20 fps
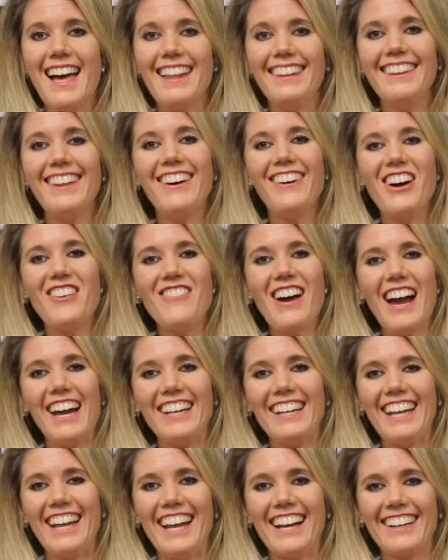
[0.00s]
Hello, I'm
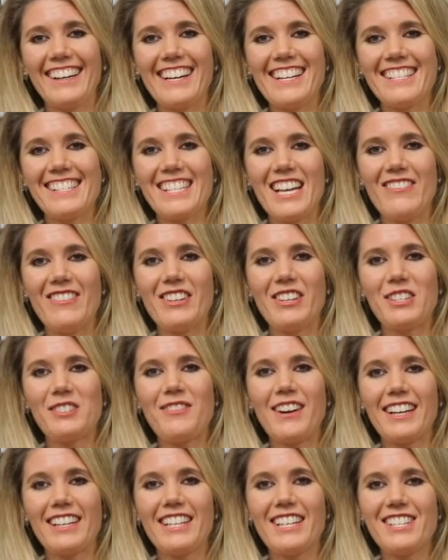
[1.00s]
Heidi Arens. I'm a nurse
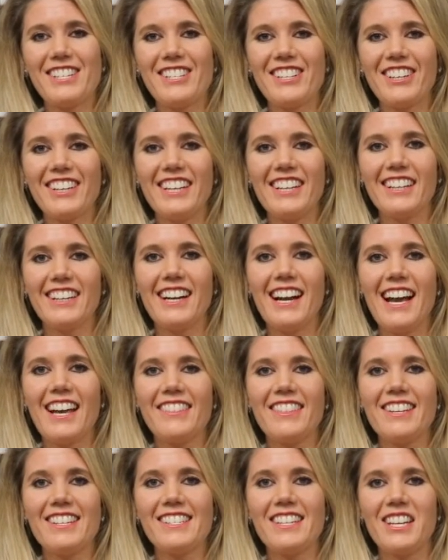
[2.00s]
practitioner here at
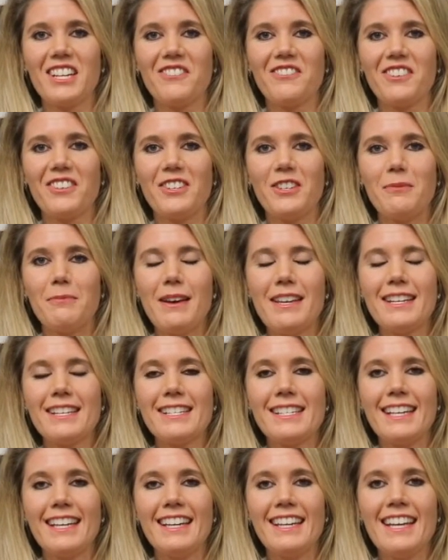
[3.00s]
the Center for New
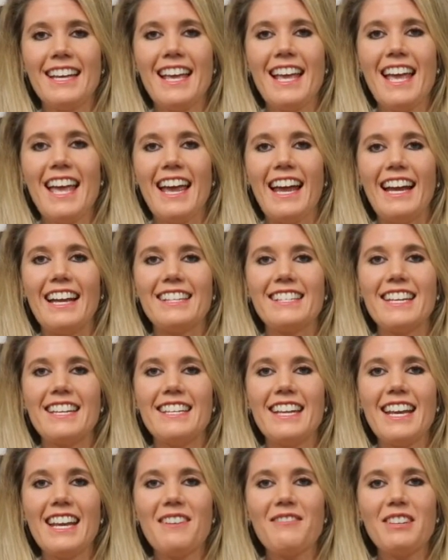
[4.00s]
Medicine, and
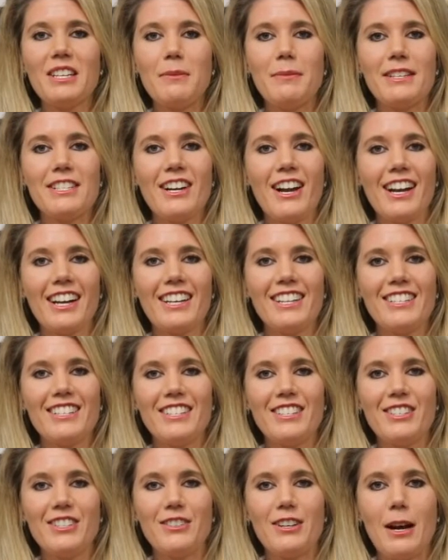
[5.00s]
today I'm going to be talking
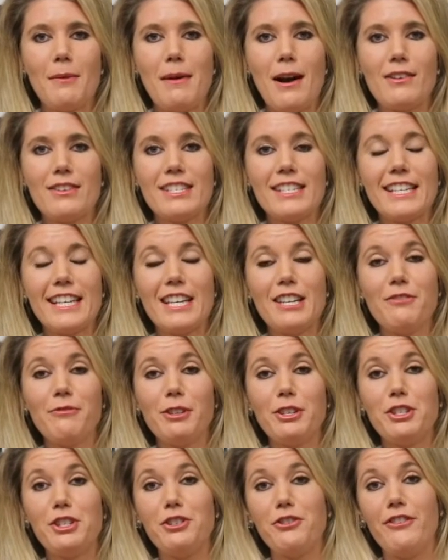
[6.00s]
to you about skin
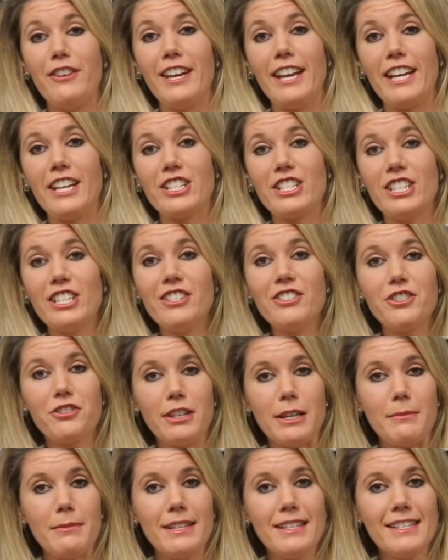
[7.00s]
rejuvenation
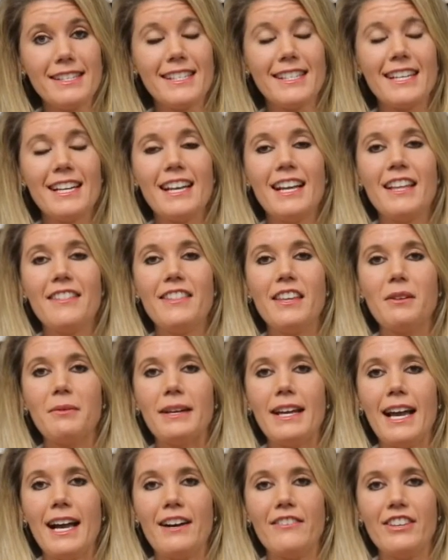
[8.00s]
treatments that we
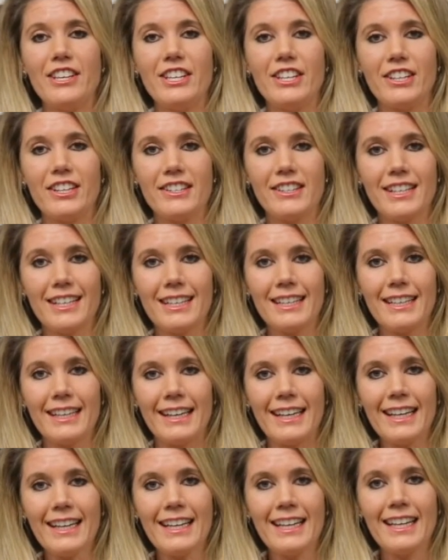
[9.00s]
have here at the
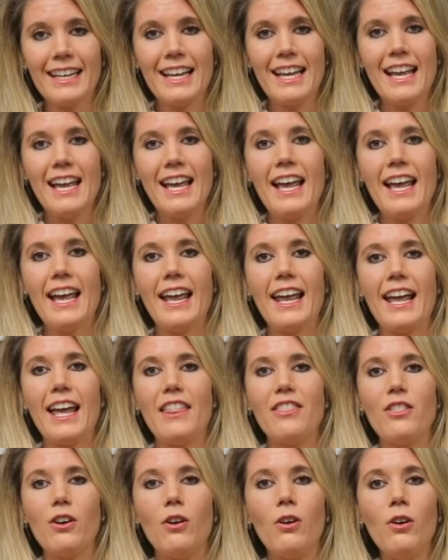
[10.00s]
clinic.
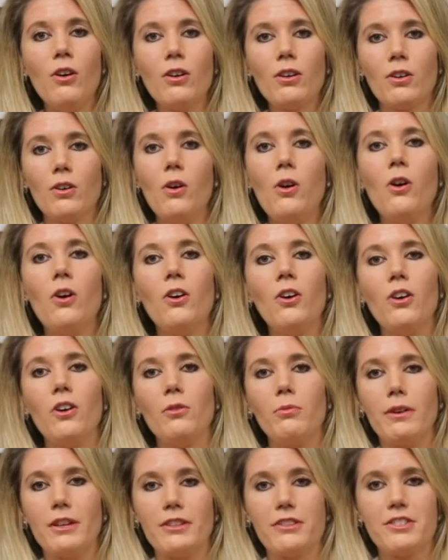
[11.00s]
And the whole goal
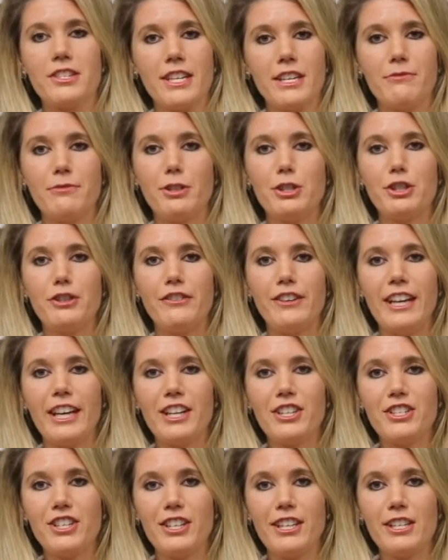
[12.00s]
with skin
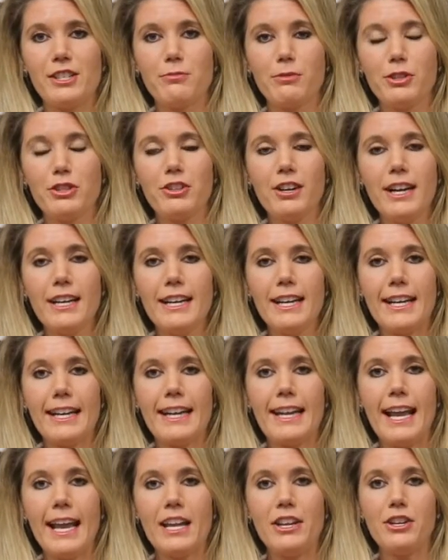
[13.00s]
rejuvenation is we're trying to
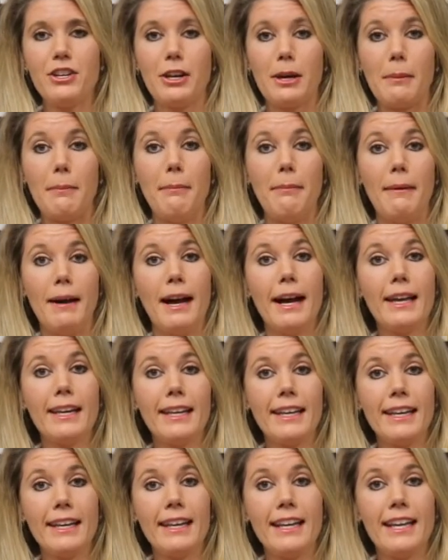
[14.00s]
get your
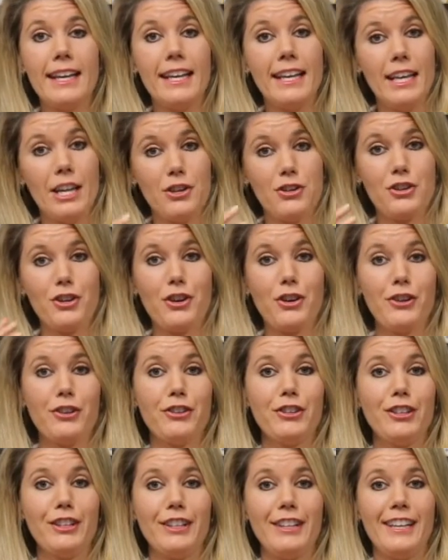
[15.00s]
body
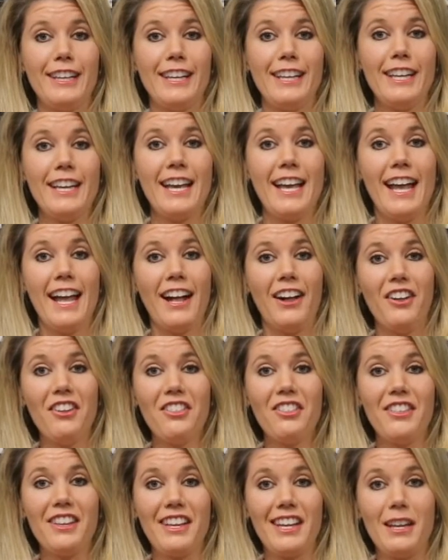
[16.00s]
internally
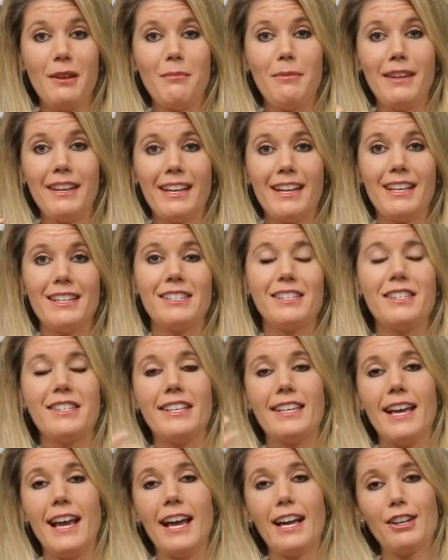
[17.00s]
healthy, because
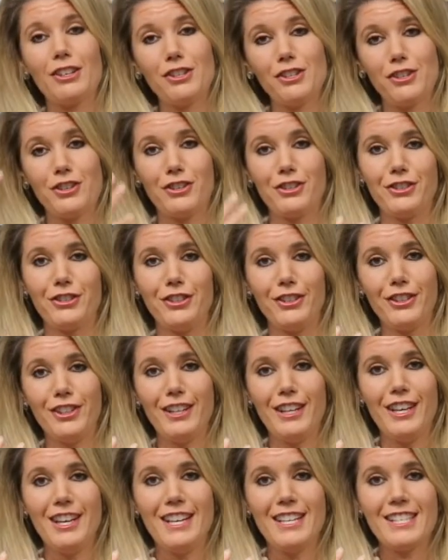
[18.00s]
the external
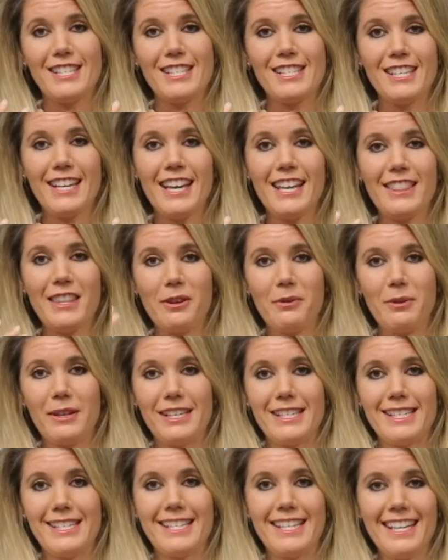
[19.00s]
skin that we
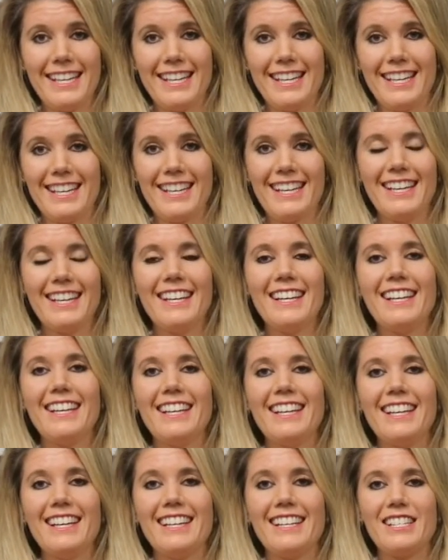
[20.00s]
see
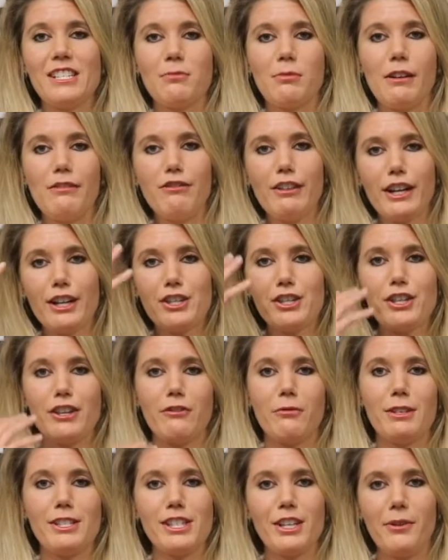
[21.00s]
is a reflection of
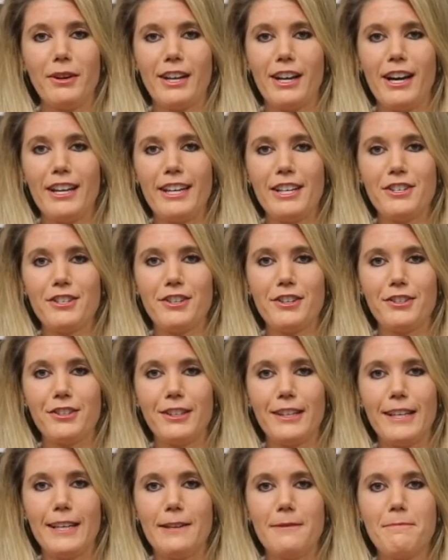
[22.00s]
what's going on
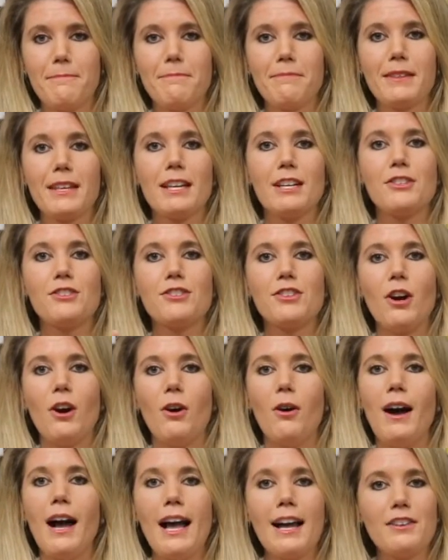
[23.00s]
internally.
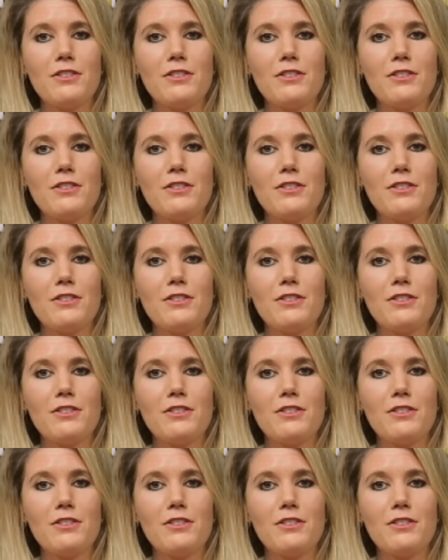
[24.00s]
So